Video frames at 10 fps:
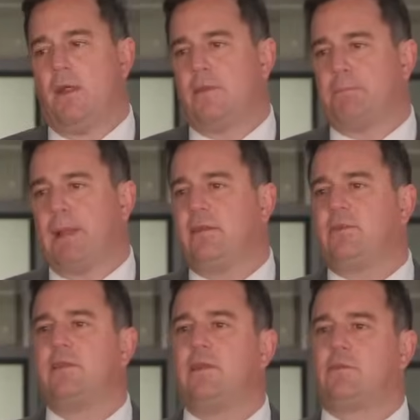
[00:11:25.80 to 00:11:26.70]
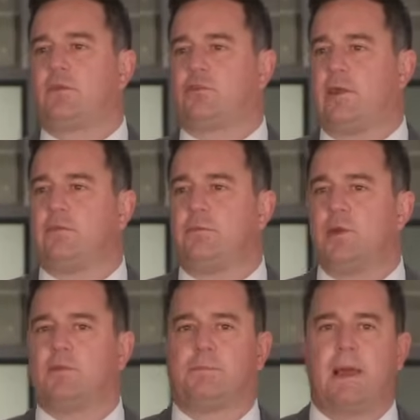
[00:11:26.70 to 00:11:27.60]
that placing these distressed
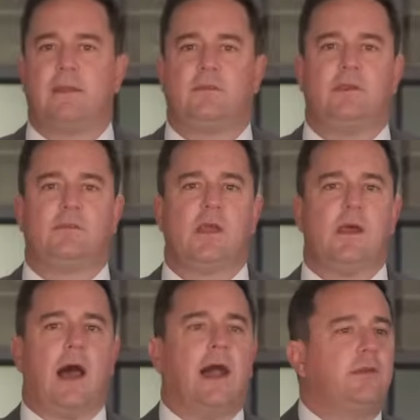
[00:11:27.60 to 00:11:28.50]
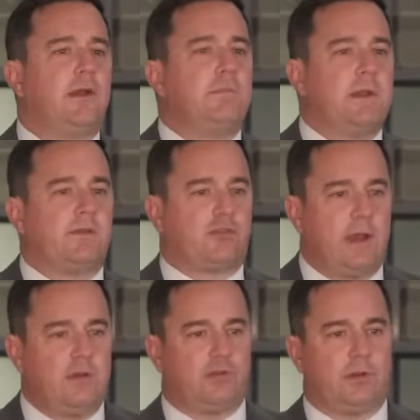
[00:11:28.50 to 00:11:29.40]
municipalities under
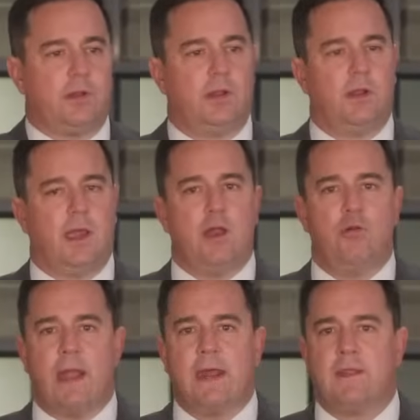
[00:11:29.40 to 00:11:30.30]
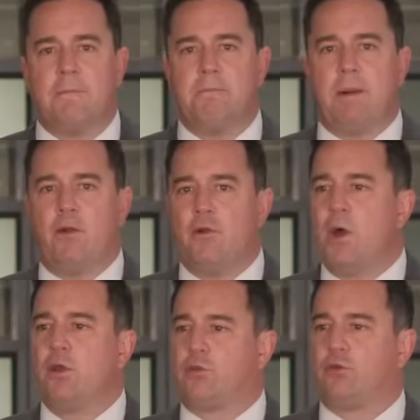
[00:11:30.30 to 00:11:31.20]
administration and running them by
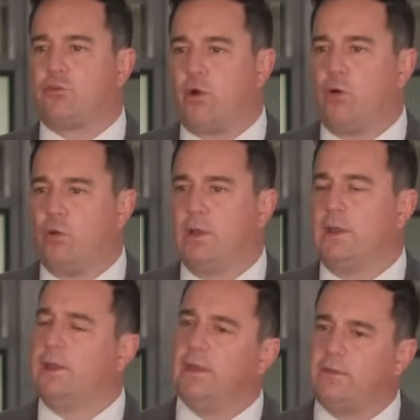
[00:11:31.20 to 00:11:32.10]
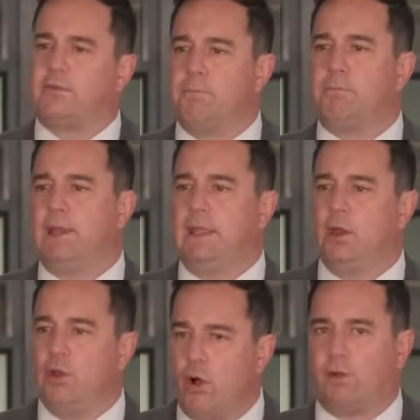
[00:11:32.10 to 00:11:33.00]
remote control is simply
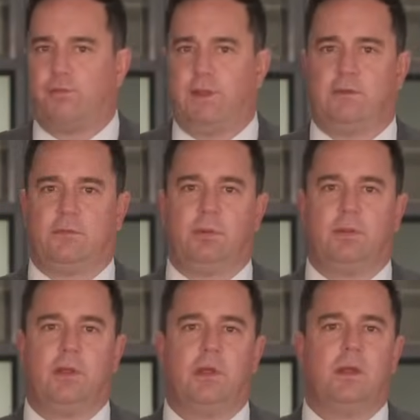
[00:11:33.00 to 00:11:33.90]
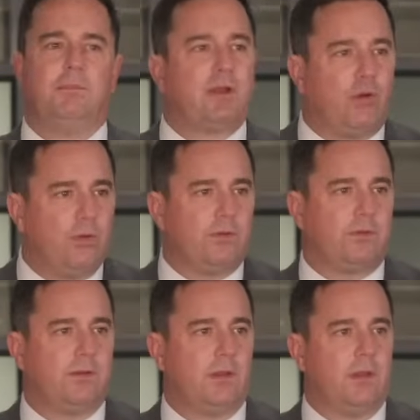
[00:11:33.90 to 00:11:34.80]
not feasible,
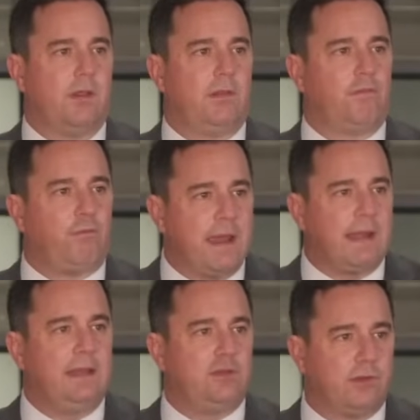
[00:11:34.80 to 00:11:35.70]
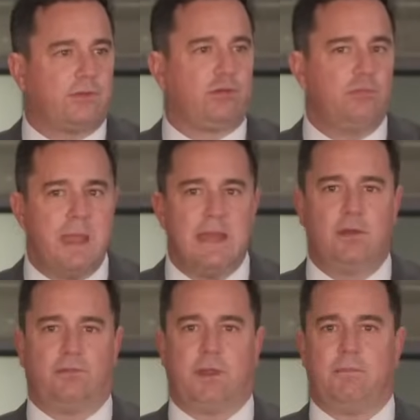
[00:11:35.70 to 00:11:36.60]
because there are frankly just too
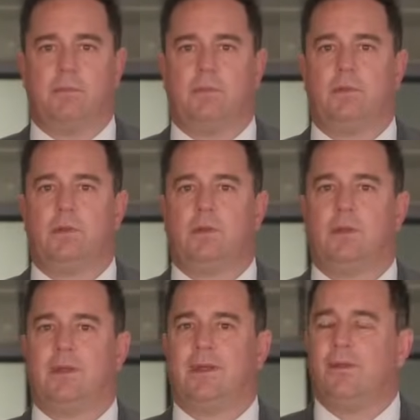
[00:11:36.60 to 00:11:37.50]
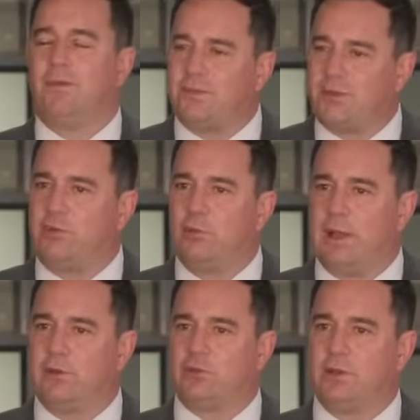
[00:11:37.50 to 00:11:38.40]
many of them. This
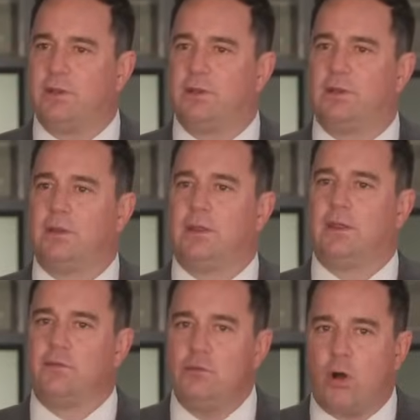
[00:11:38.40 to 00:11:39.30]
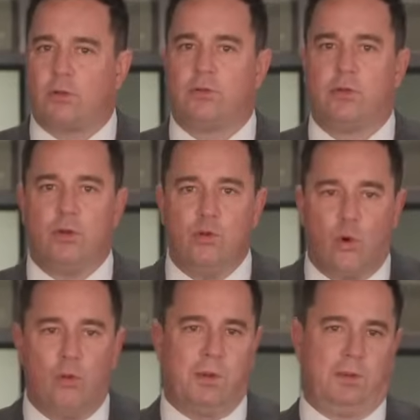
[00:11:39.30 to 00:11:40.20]
situation is not
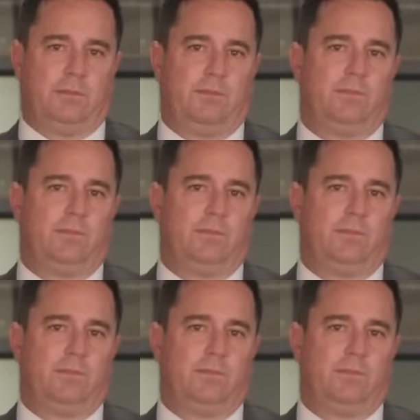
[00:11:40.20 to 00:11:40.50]
normal.